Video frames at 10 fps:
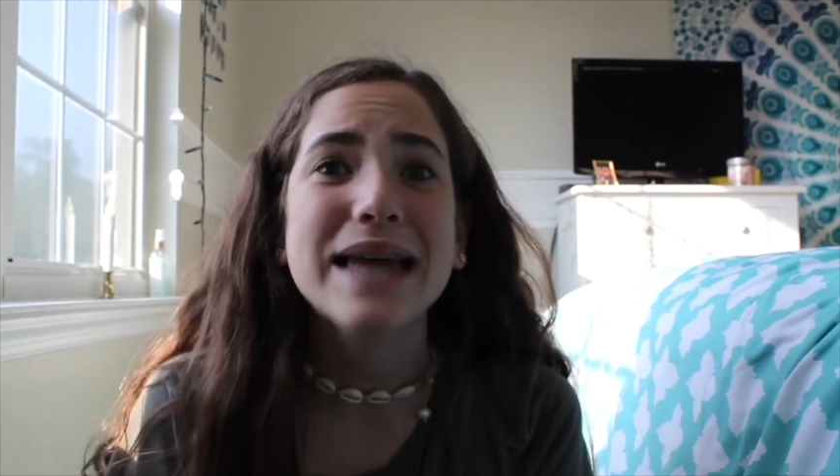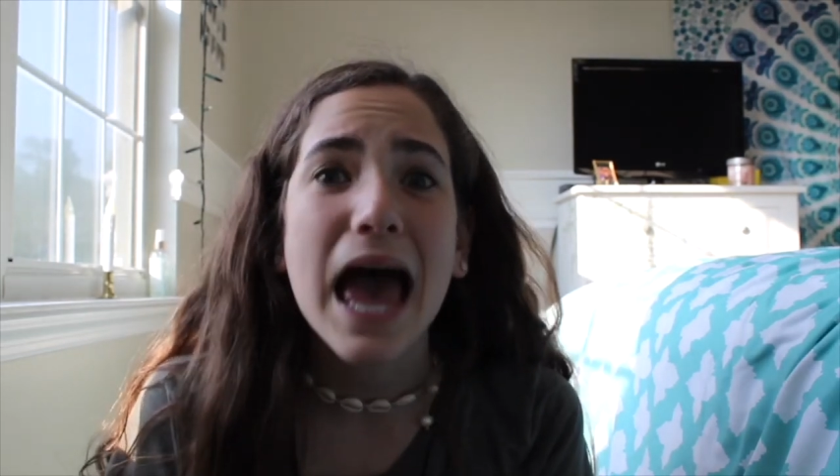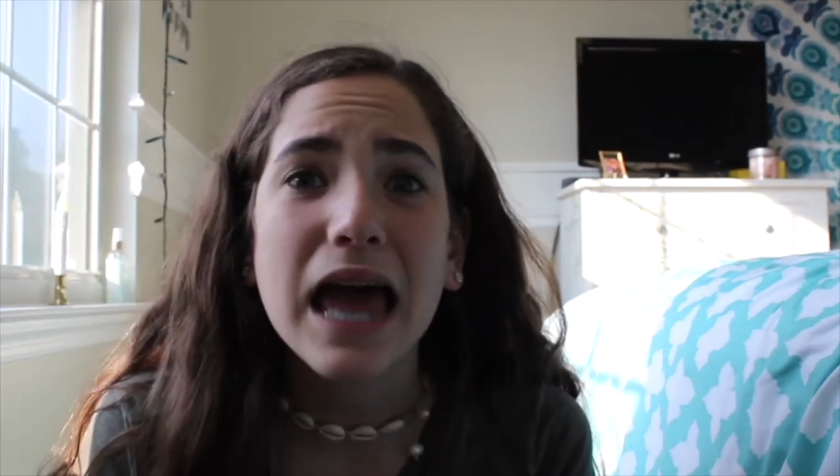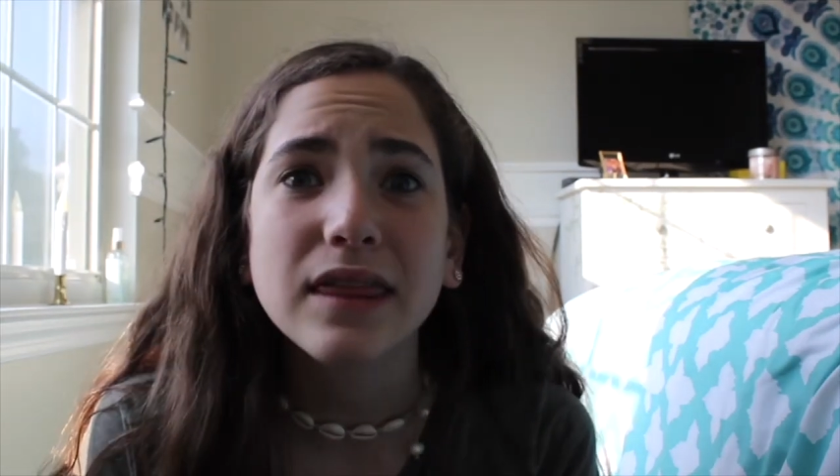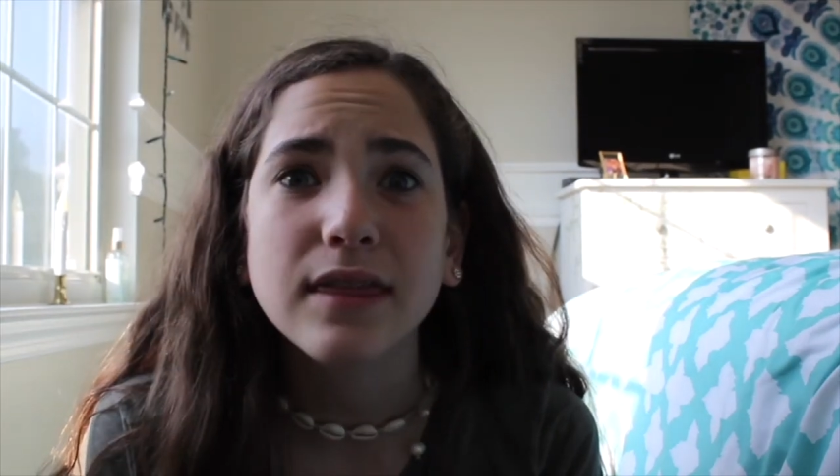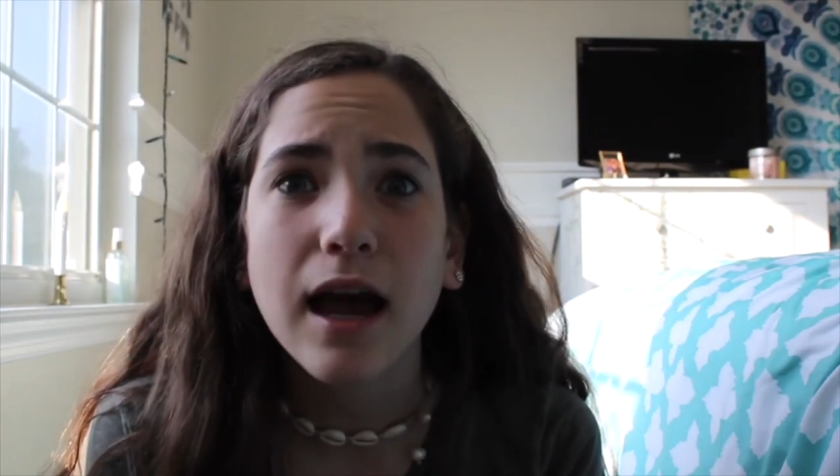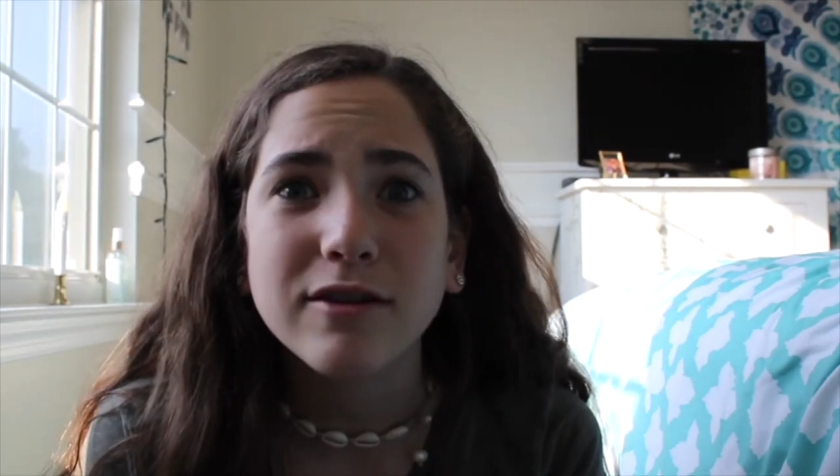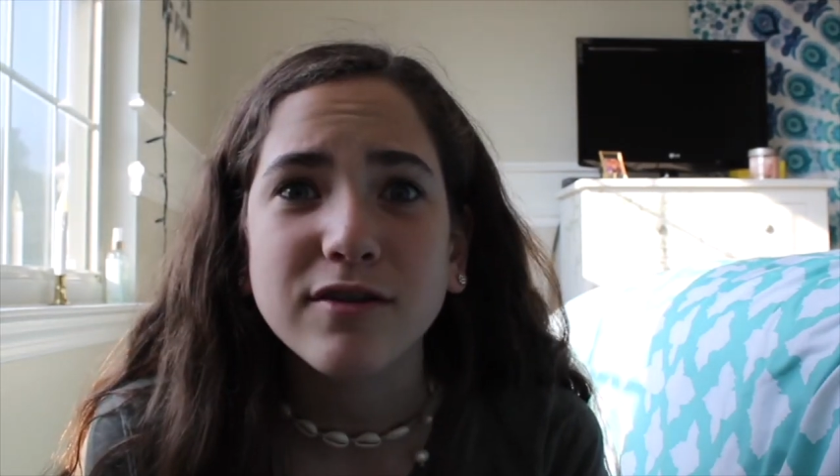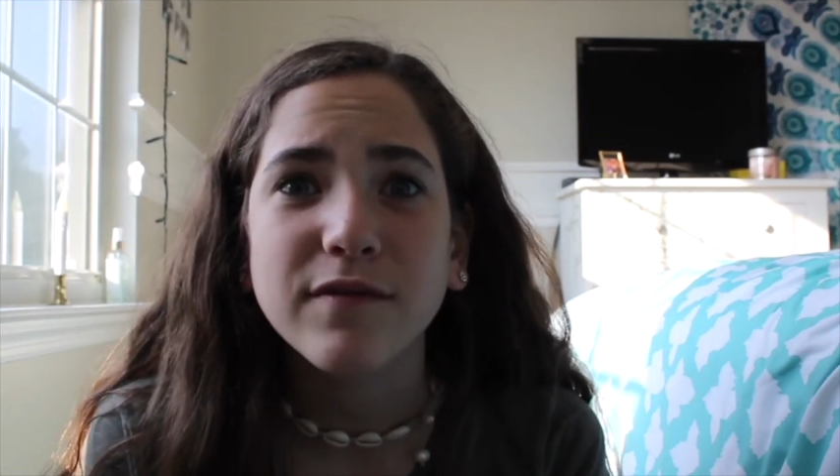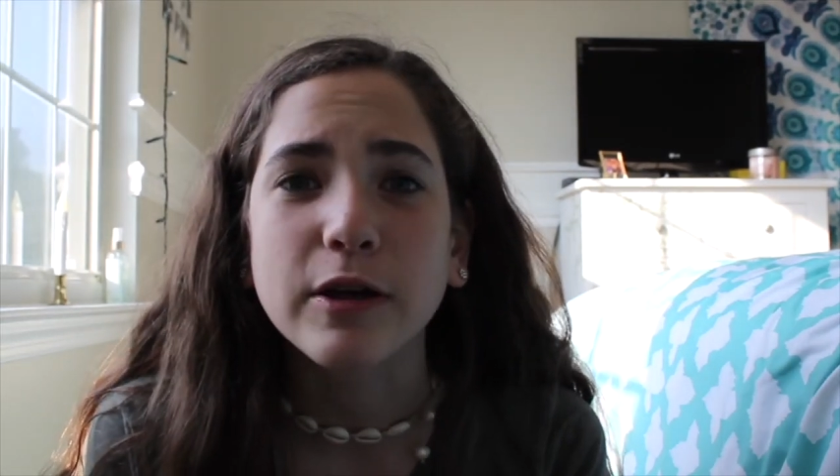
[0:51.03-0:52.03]

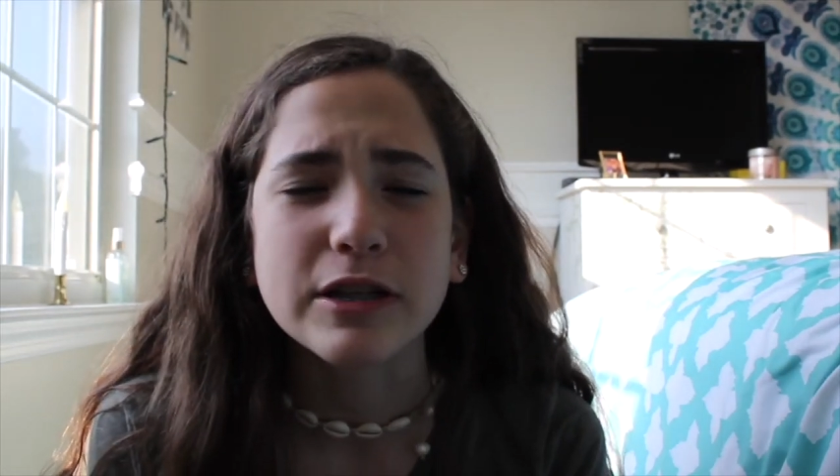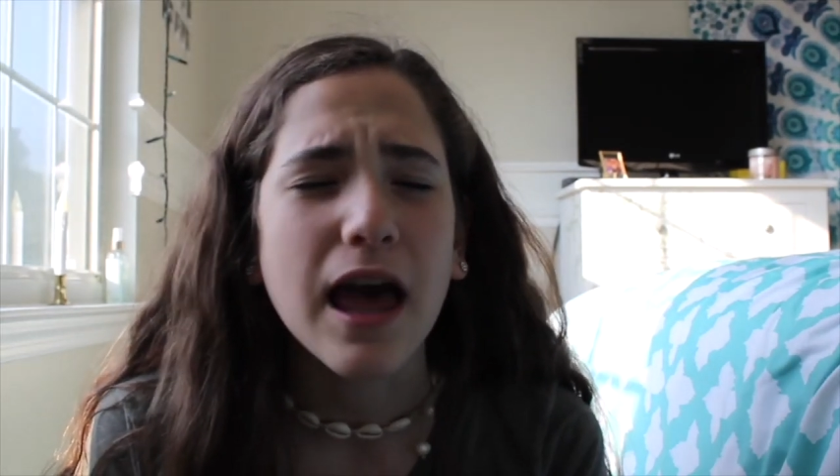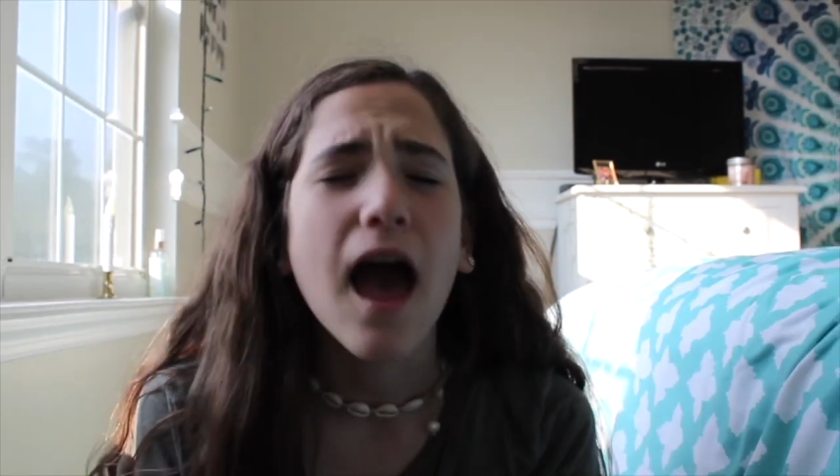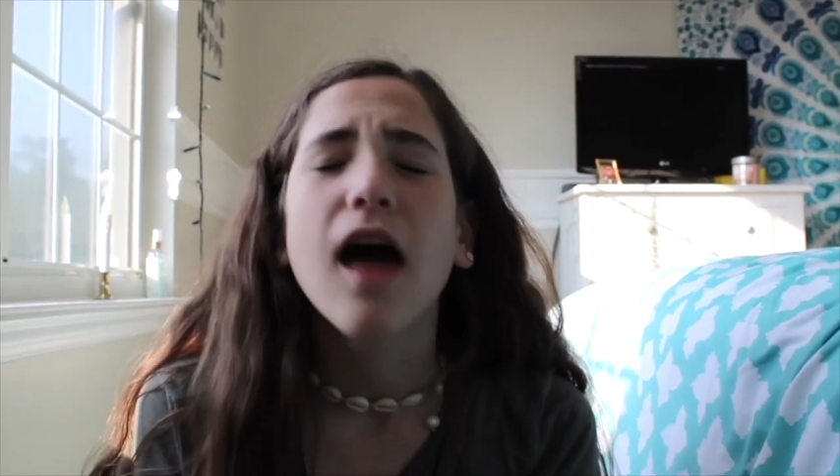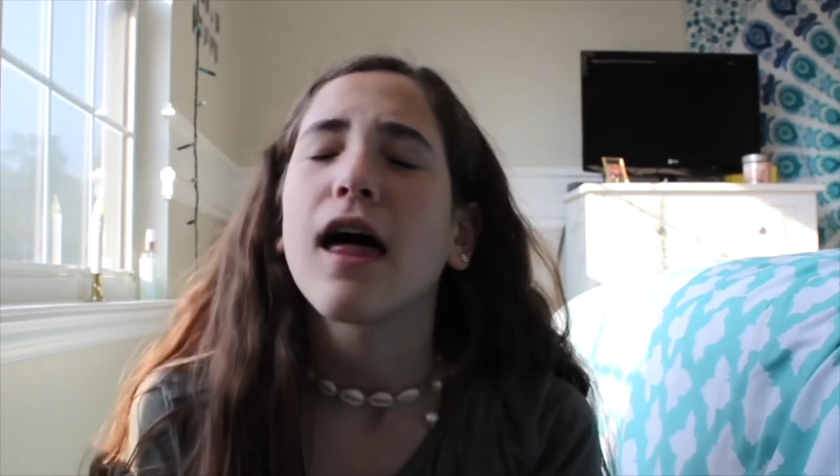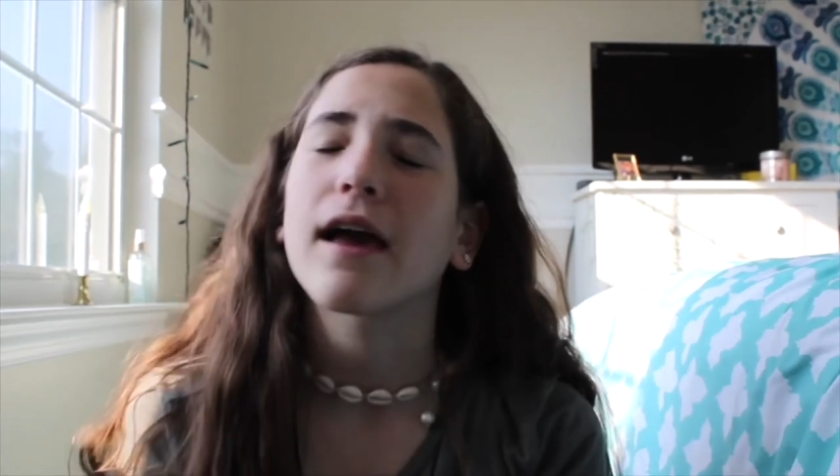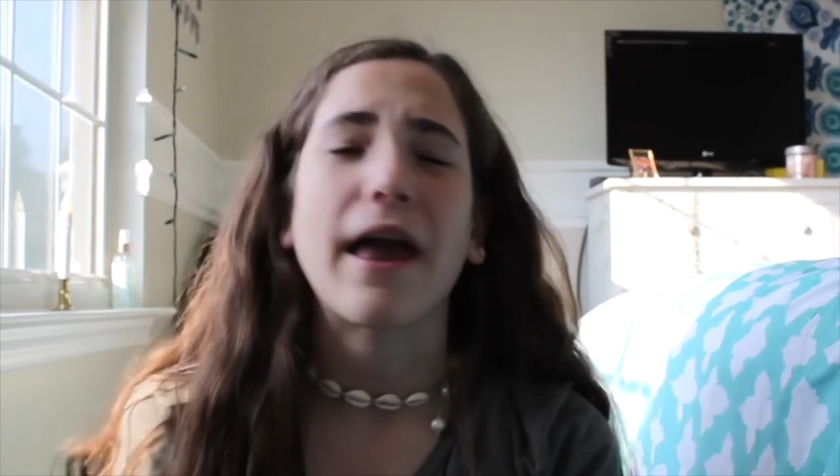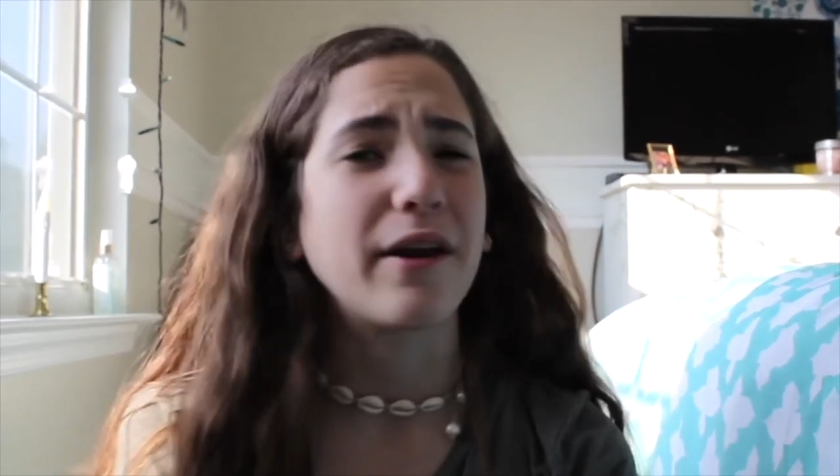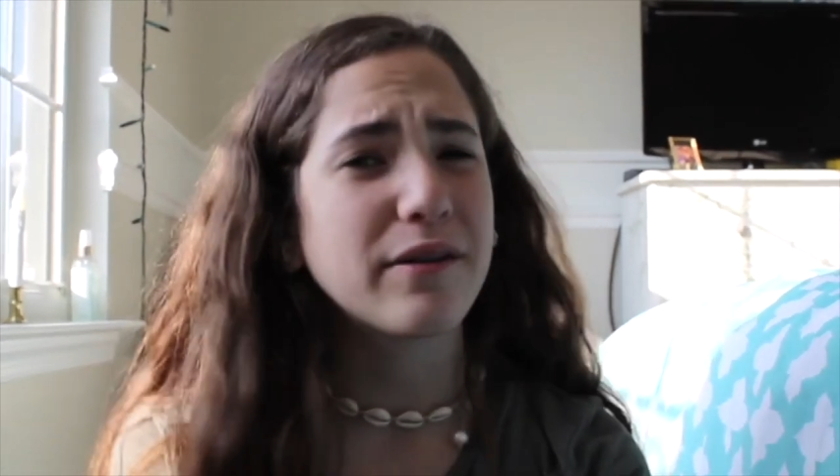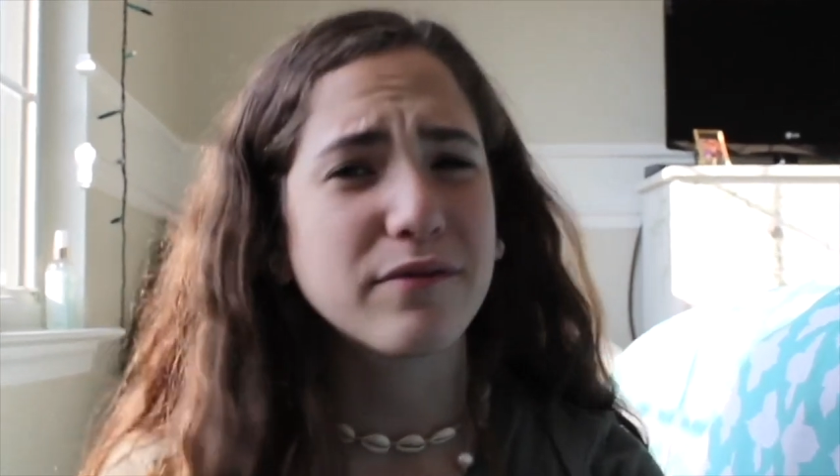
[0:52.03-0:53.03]
10,000 views. Like,
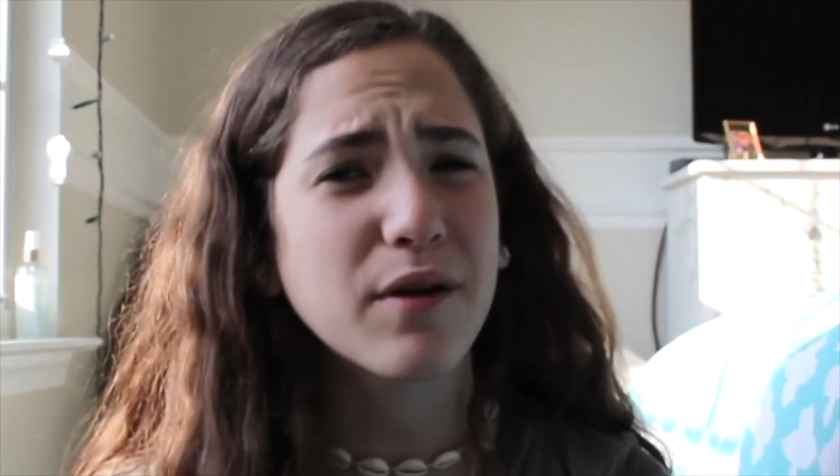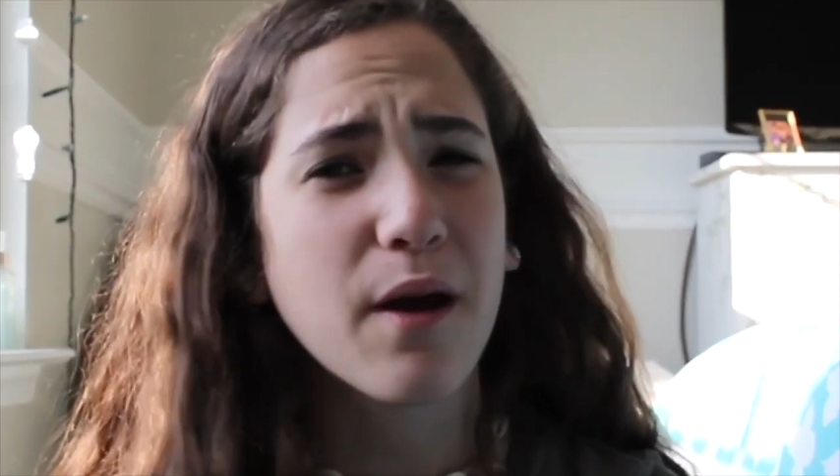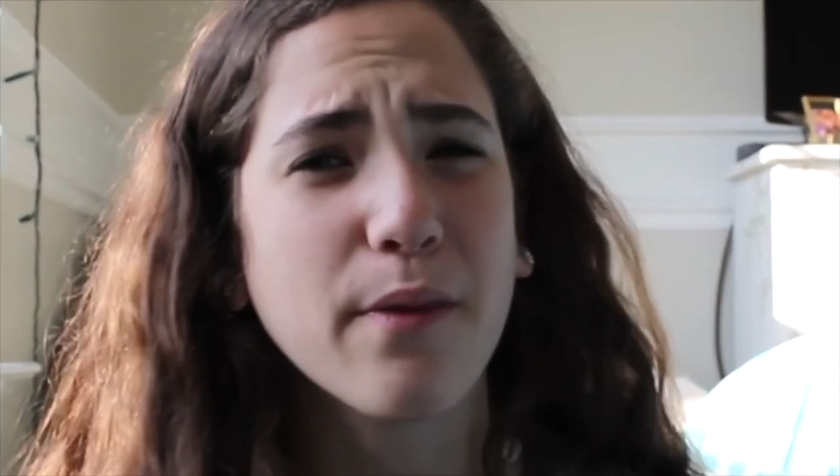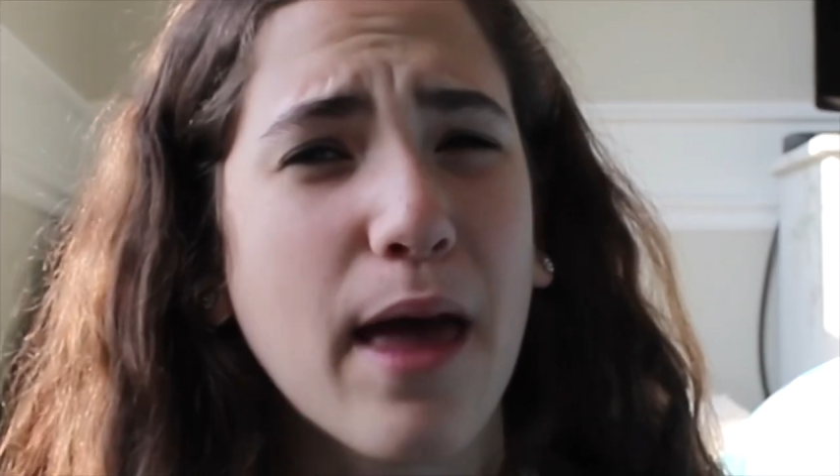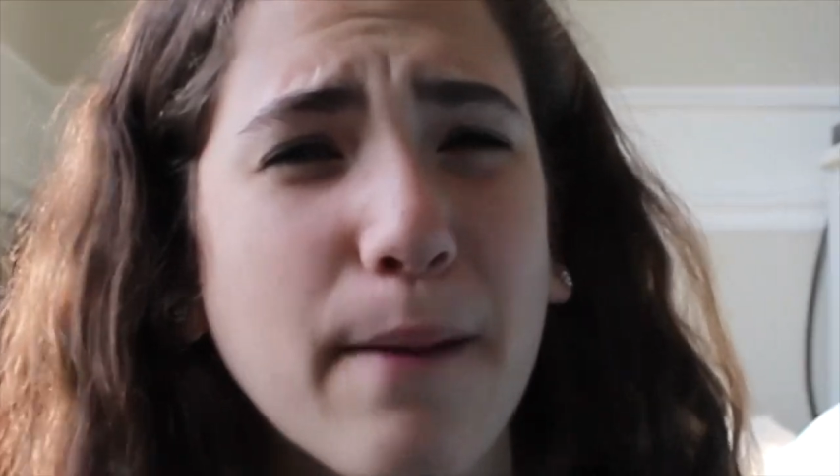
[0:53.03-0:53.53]
I don't even know how that